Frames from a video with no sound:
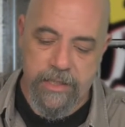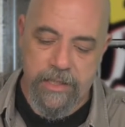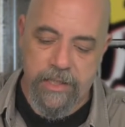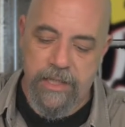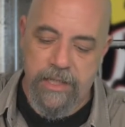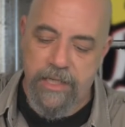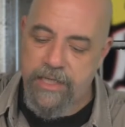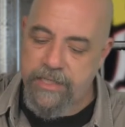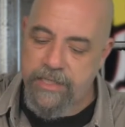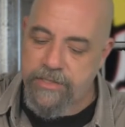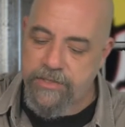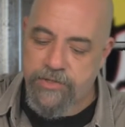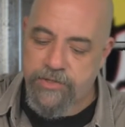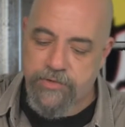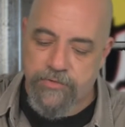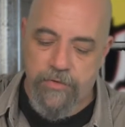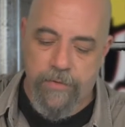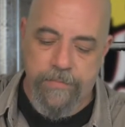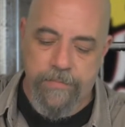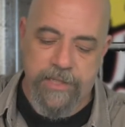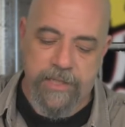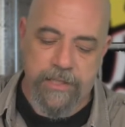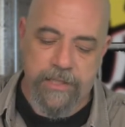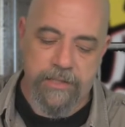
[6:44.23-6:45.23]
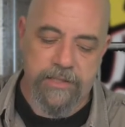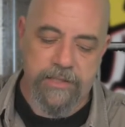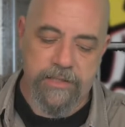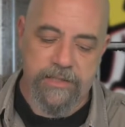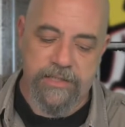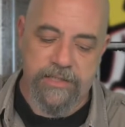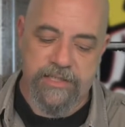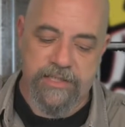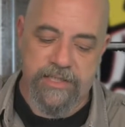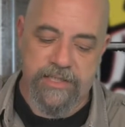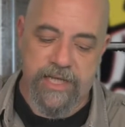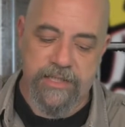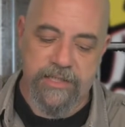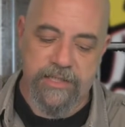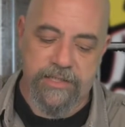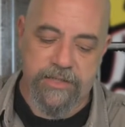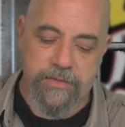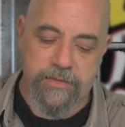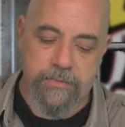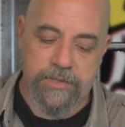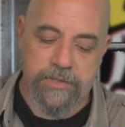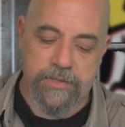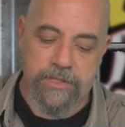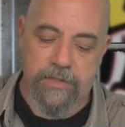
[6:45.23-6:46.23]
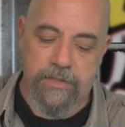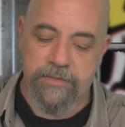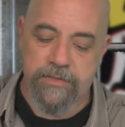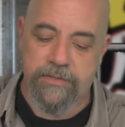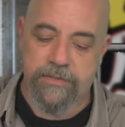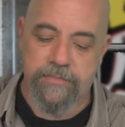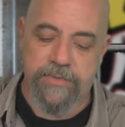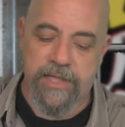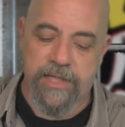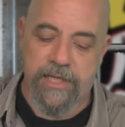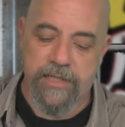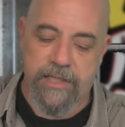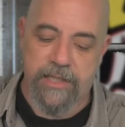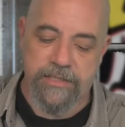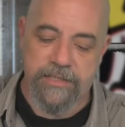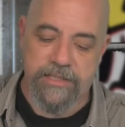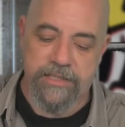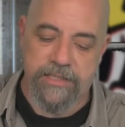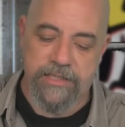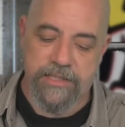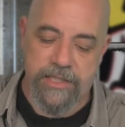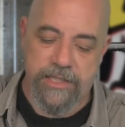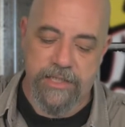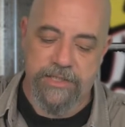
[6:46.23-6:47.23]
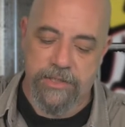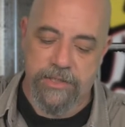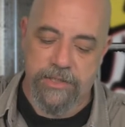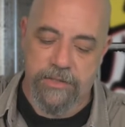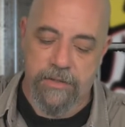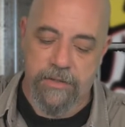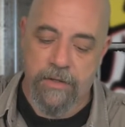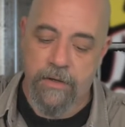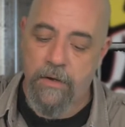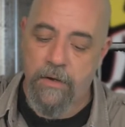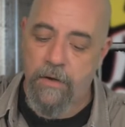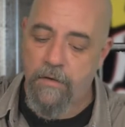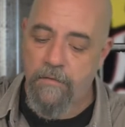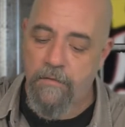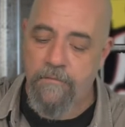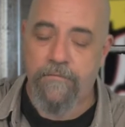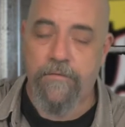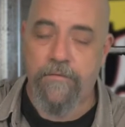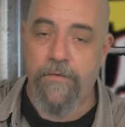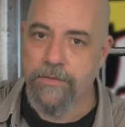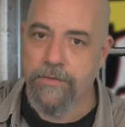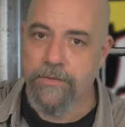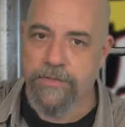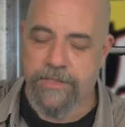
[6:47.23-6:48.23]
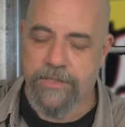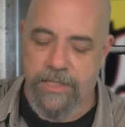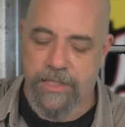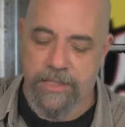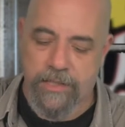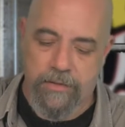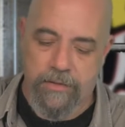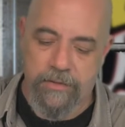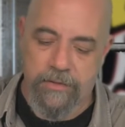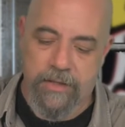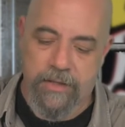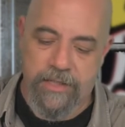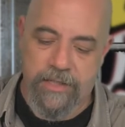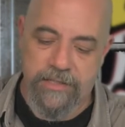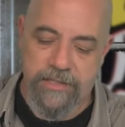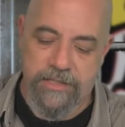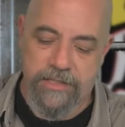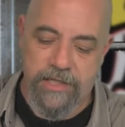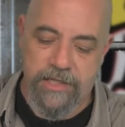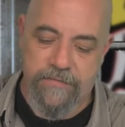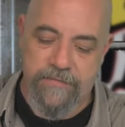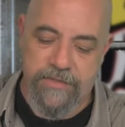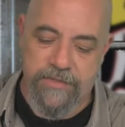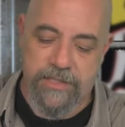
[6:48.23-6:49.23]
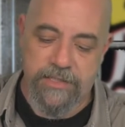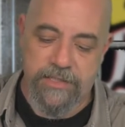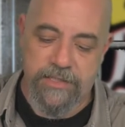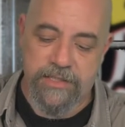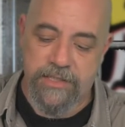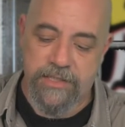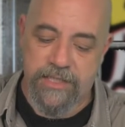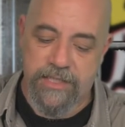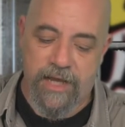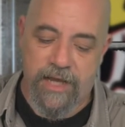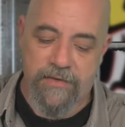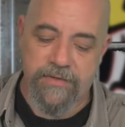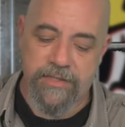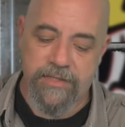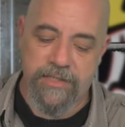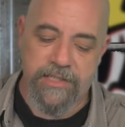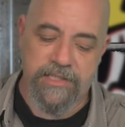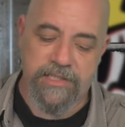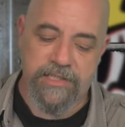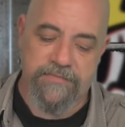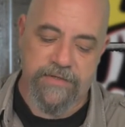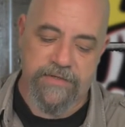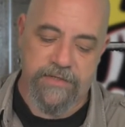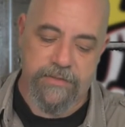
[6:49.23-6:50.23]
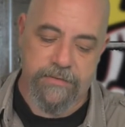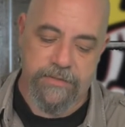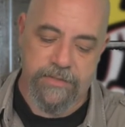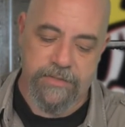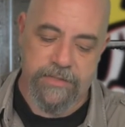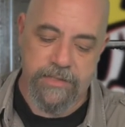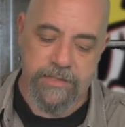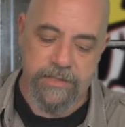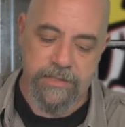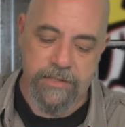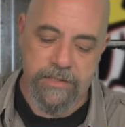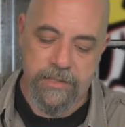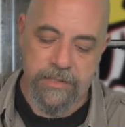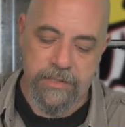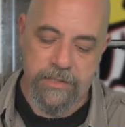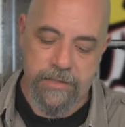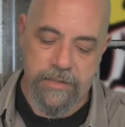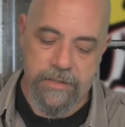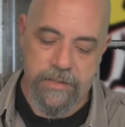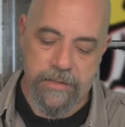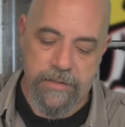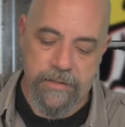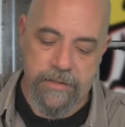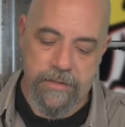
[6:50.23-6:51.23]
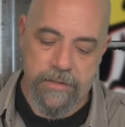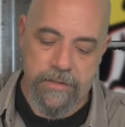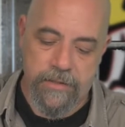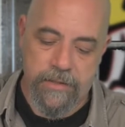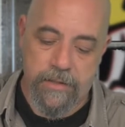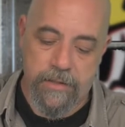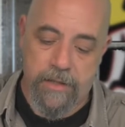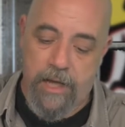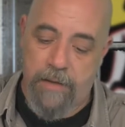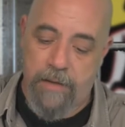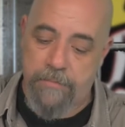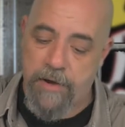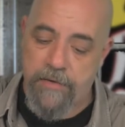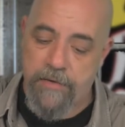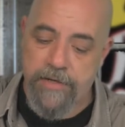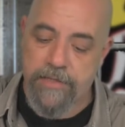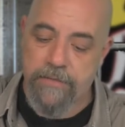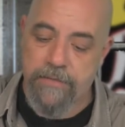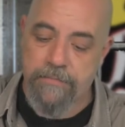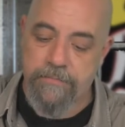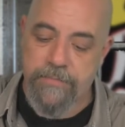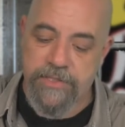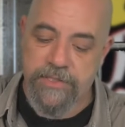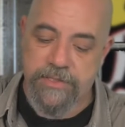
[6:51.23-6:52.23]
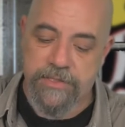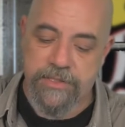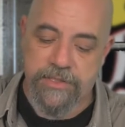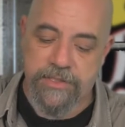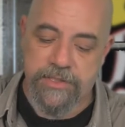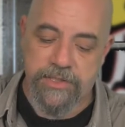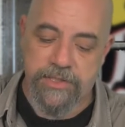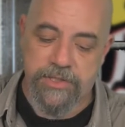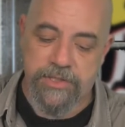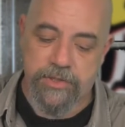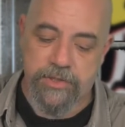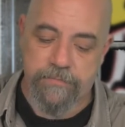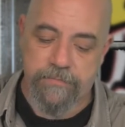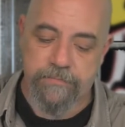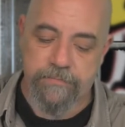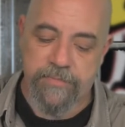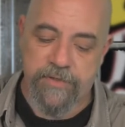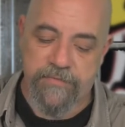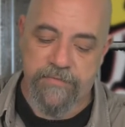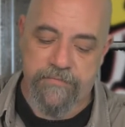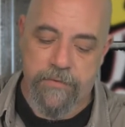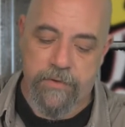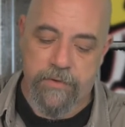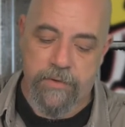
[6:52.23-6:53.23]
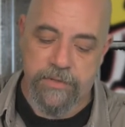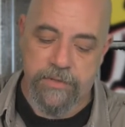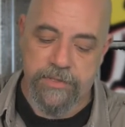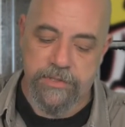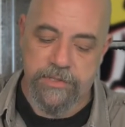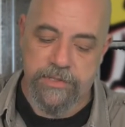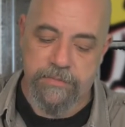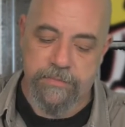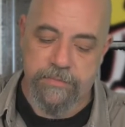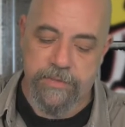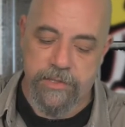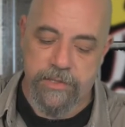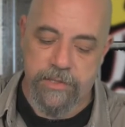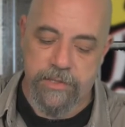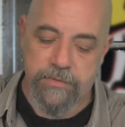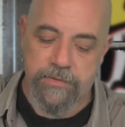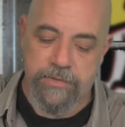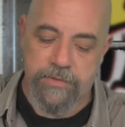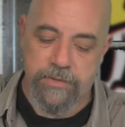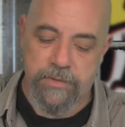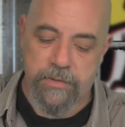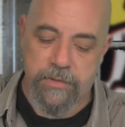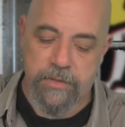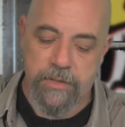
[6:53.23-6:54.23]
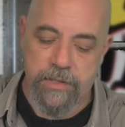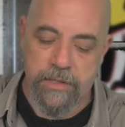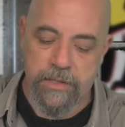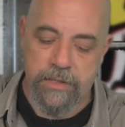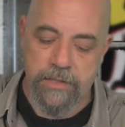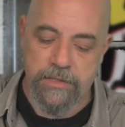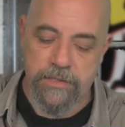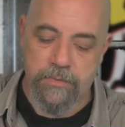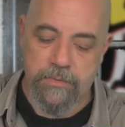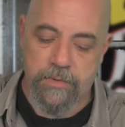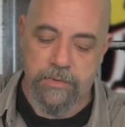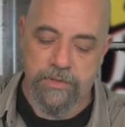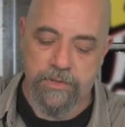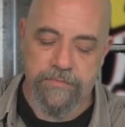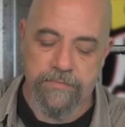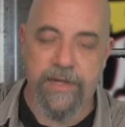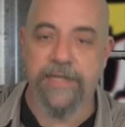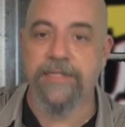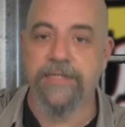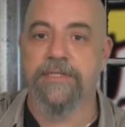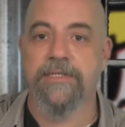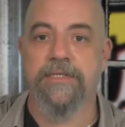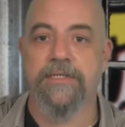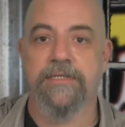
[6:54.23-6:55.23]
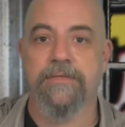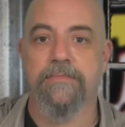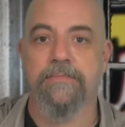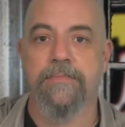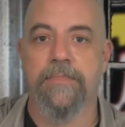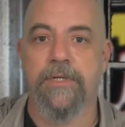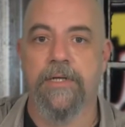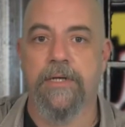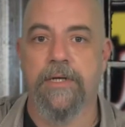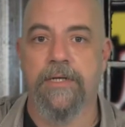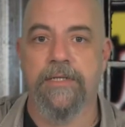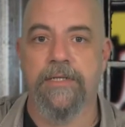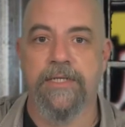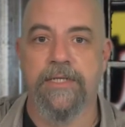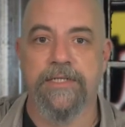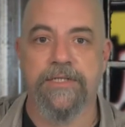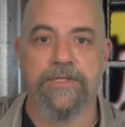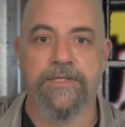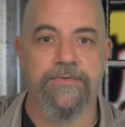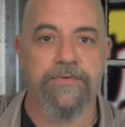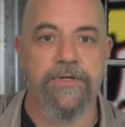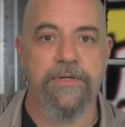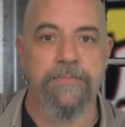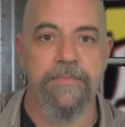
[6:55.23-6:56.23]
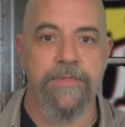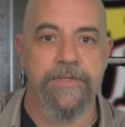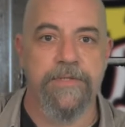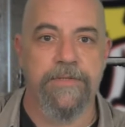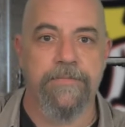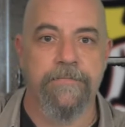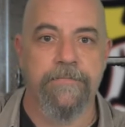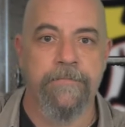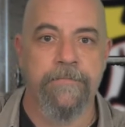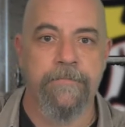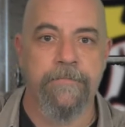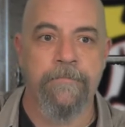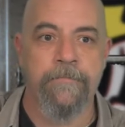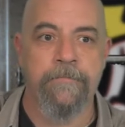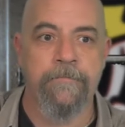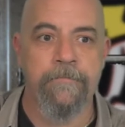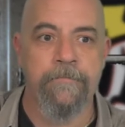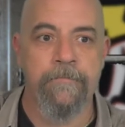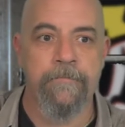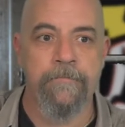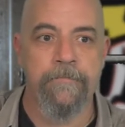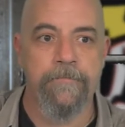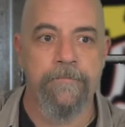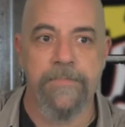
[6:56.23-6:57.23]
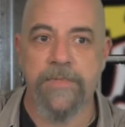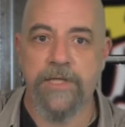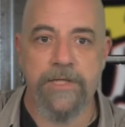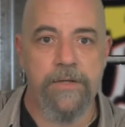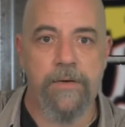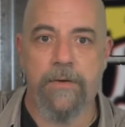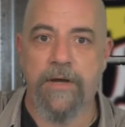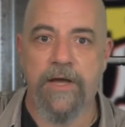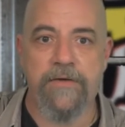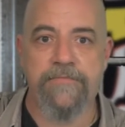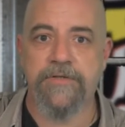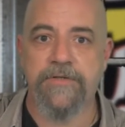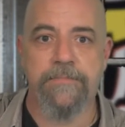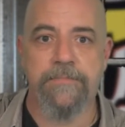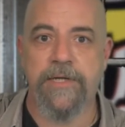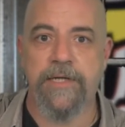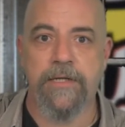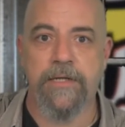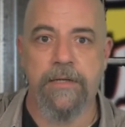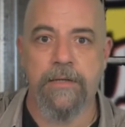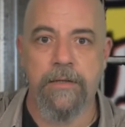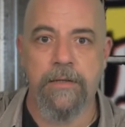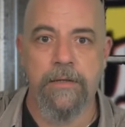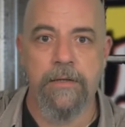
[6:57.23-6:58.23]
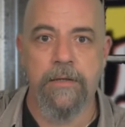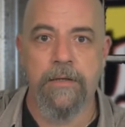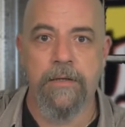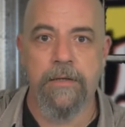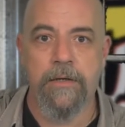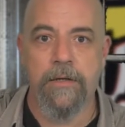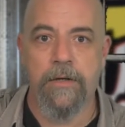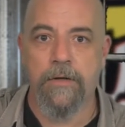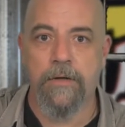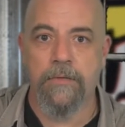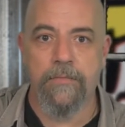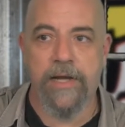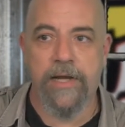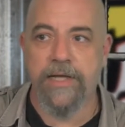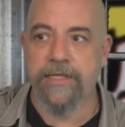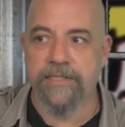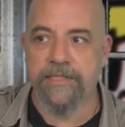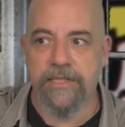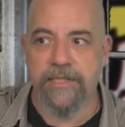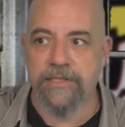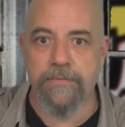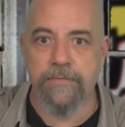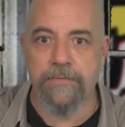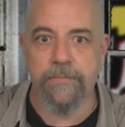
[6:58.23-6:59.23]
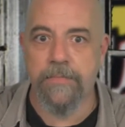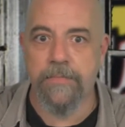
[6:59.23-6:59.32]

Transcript: it's troubling that the senator would contemplate legislation forcing online services to carry these views. American businesses shouldn't be forced to be neutral towards racism and extremism. They don't have to be. Racism